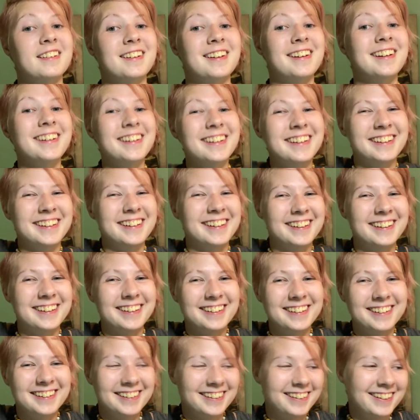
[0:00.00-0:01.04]
A
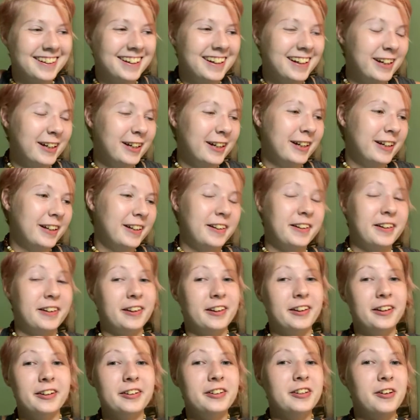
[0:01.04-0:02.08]

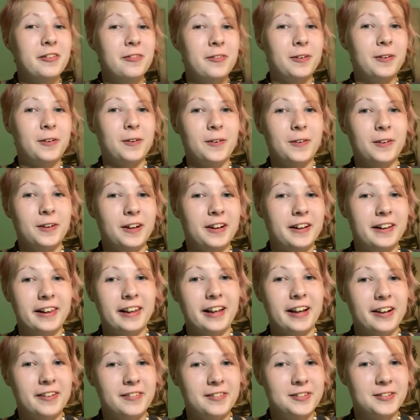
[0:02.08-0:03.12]
little difficult on a
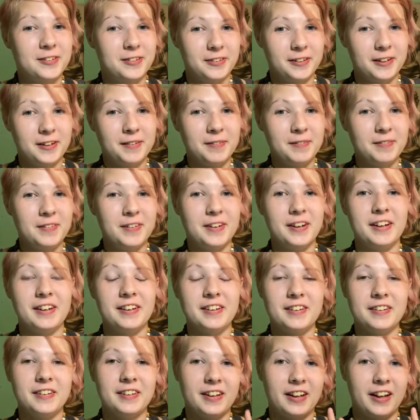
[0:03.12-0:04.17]
live stream,
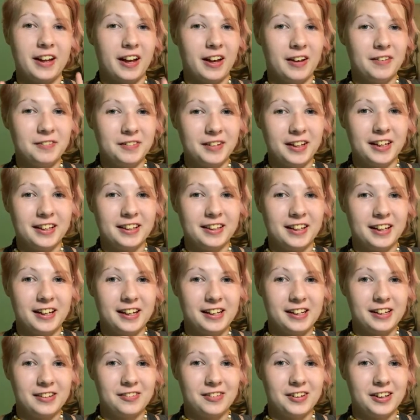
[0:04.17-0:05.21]
but I'm getting the
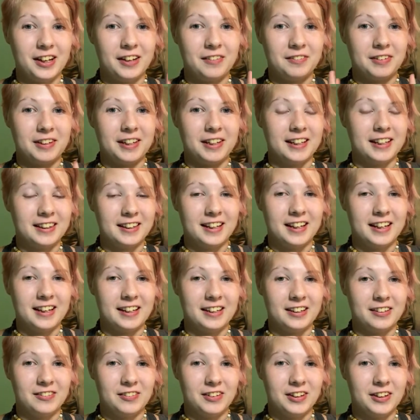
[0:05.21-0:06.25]

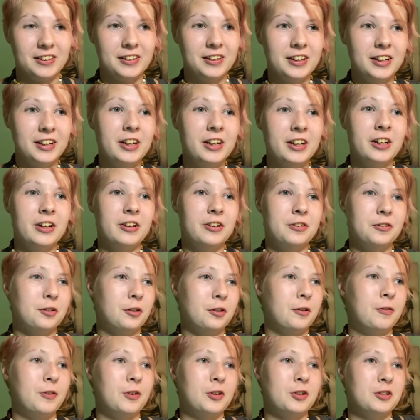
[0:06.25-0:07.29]
hang of it. So
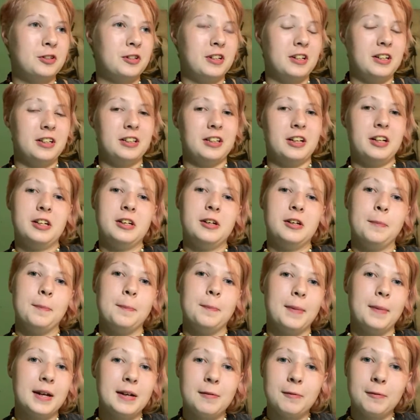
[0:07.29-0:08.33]
the first thing that you
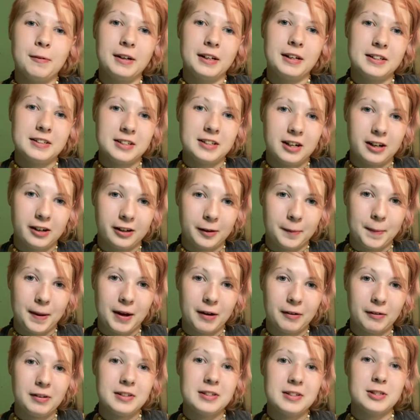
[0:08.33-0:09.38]
might want to talk
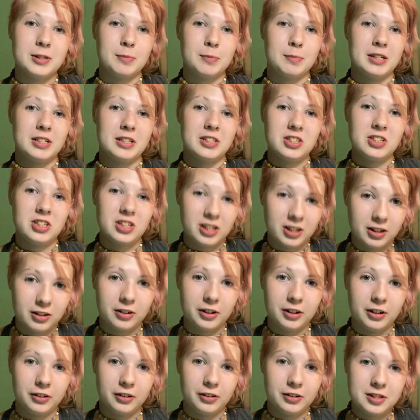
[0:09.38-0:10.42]
about is
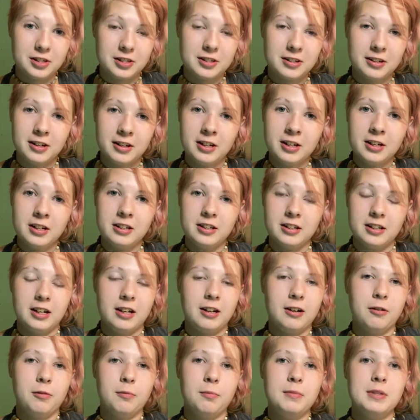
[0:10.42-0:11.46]
materials.
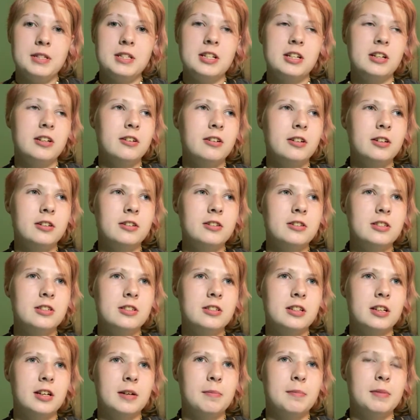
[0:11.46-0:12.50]
Now, materials
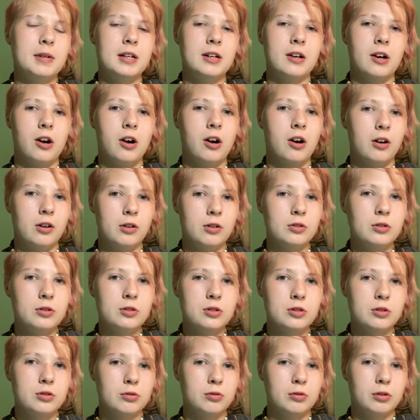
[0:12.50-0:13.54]
can be all
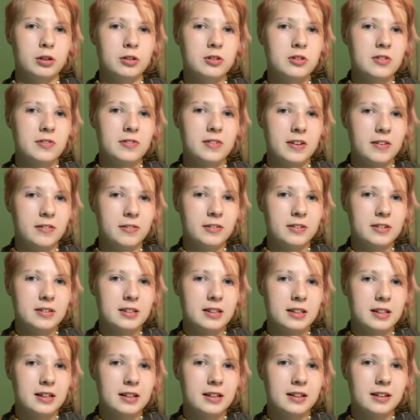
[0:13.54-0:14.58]
sorts of different
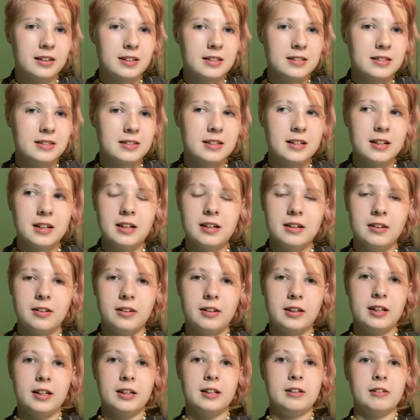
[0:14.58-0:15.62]
things,
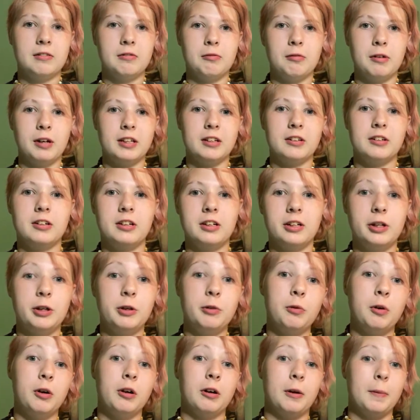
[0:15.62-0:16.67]
like whether
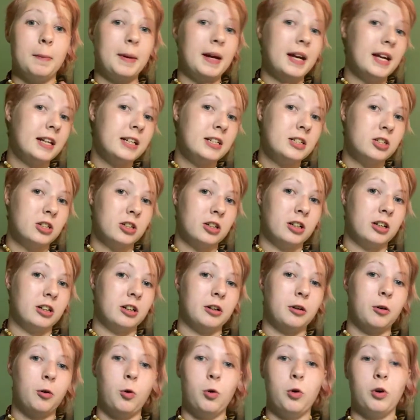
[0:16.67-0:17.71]
you are a
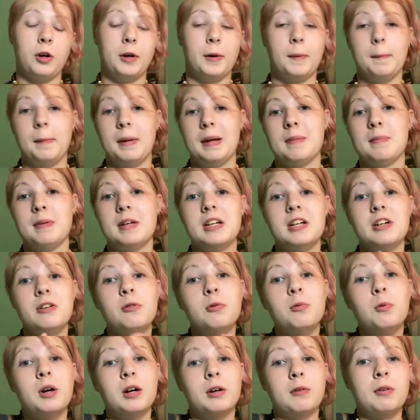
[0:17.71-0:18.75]
painter, or maybe you
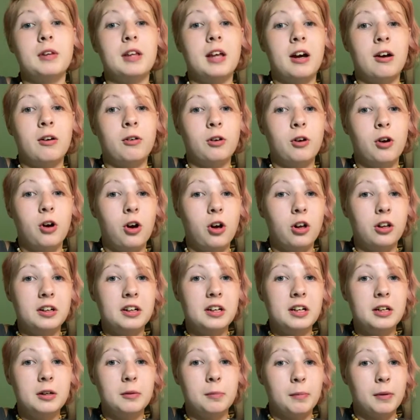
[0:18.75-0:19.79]
work with alcohol
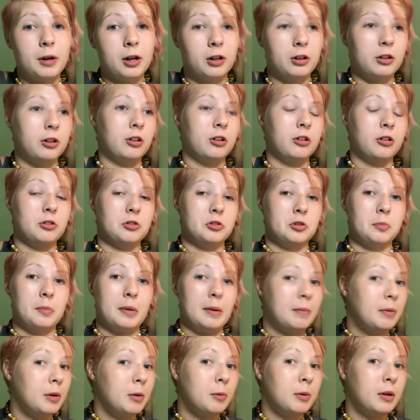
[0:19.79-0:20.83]
ink markers, or
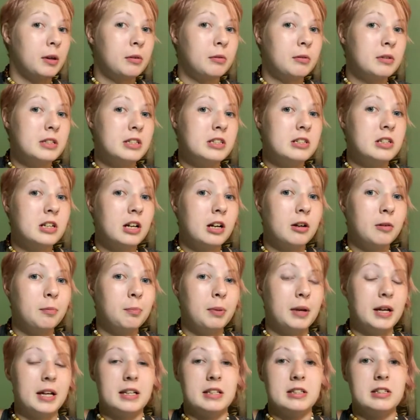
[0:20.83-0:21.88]
maybe you work with gel
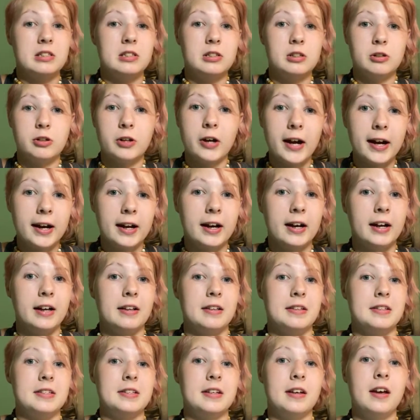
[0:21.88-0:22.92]
pens,
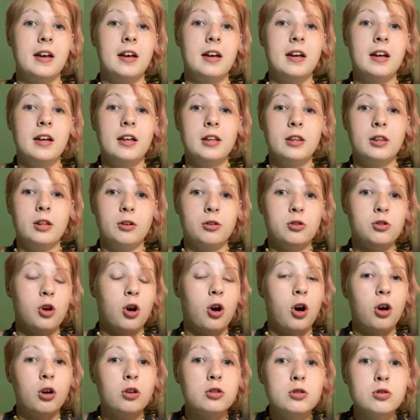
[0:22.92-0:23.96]
crayons. There's
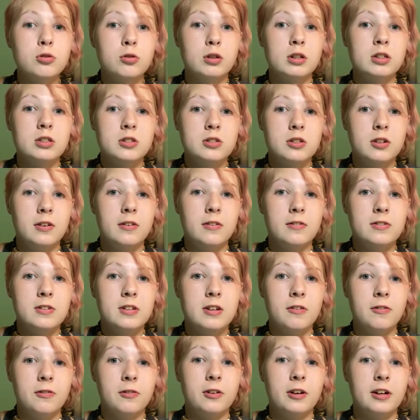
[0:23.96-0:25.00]
all sorts of
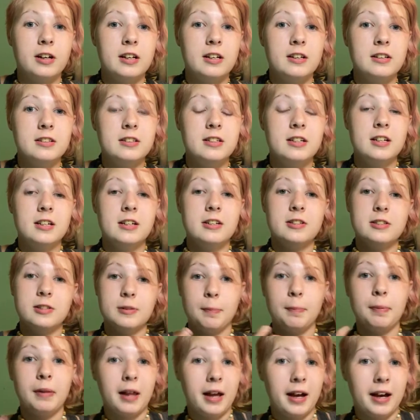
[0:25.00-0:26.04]
different
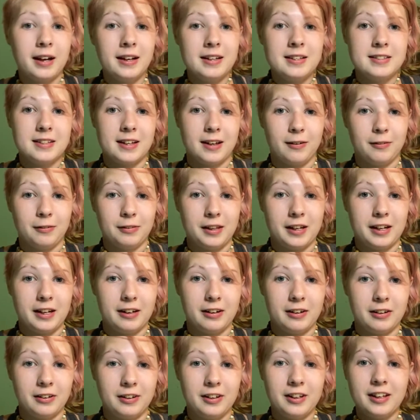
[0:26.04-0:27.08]
supplies out
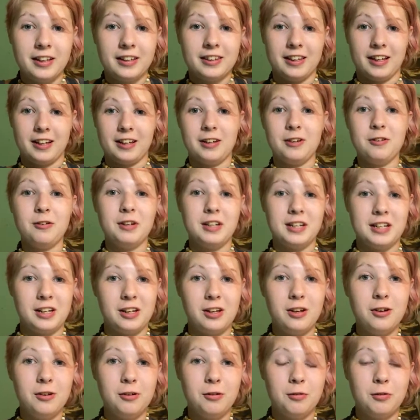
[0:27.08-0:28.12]
there that you can
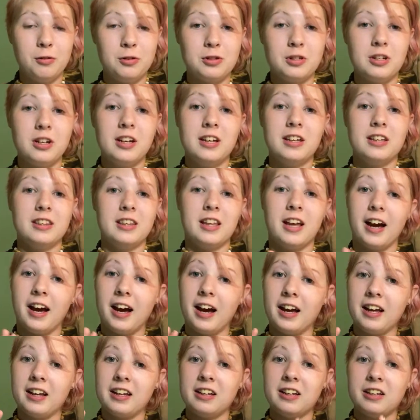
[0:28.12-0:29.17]
use
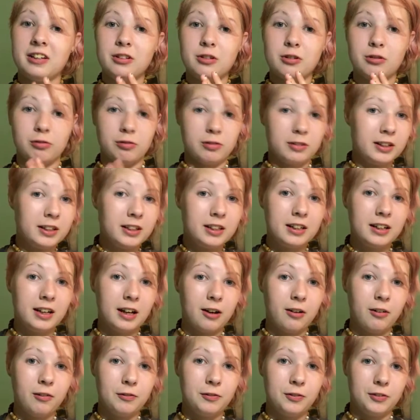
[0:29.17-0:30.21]
that is really
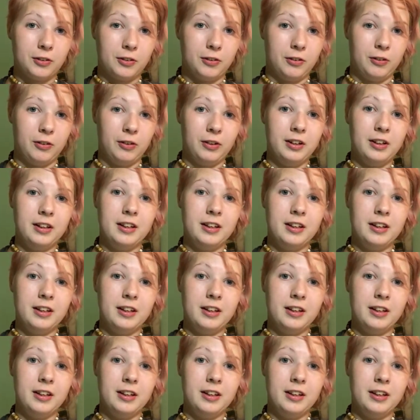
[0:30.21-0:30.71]
helpful.